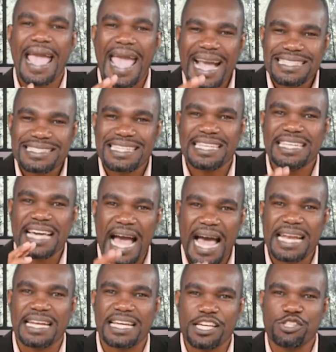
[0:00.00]
Acting
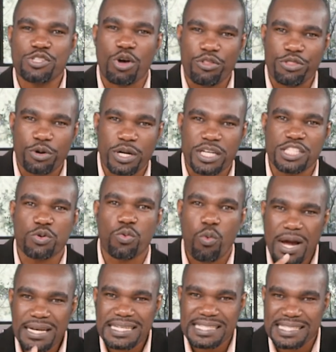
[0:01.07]
under its authority.
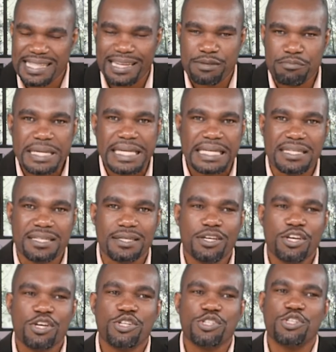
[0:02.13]
What does that mean?
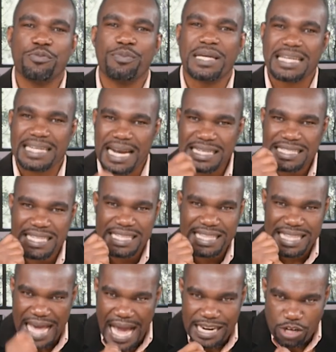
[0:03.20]
To be
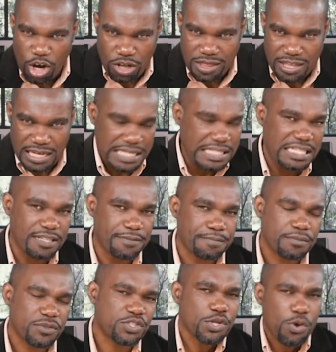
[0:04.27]
granted that authority.
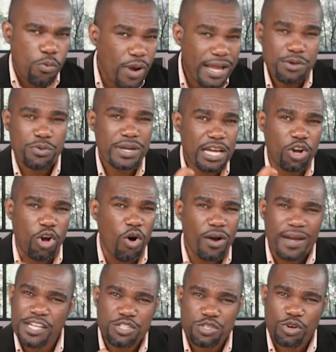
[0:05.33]
So, when we go
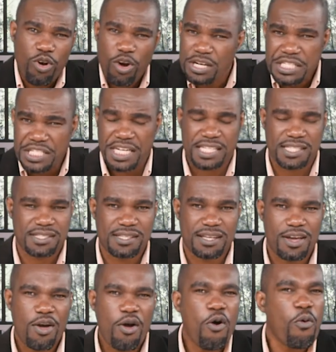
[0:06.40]
into contracts,
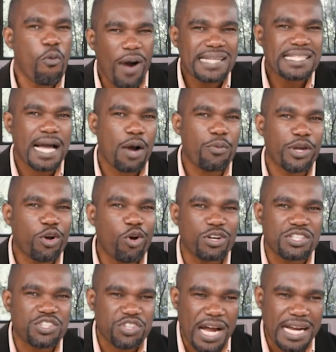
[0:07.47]
what are we
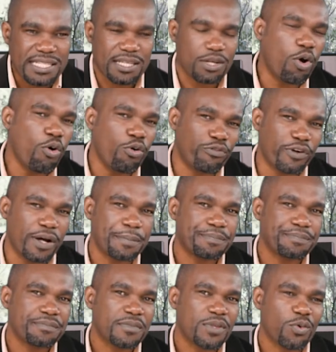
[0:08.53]
contracting over?
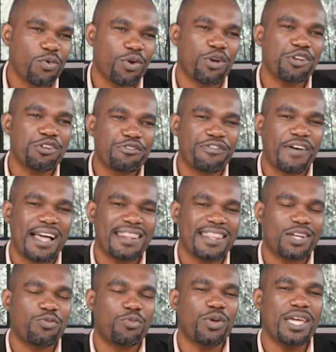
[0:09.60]
We're going to find
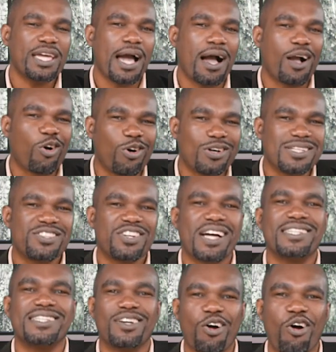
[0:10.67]
that we are
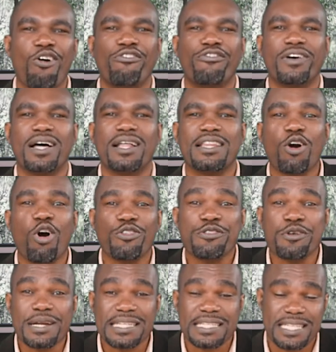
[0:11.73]
contracting over the
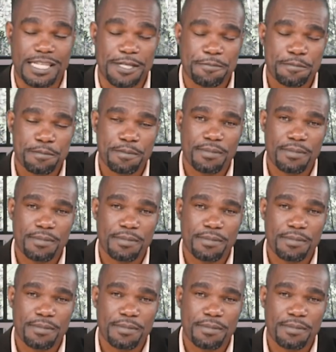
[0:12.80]
authority.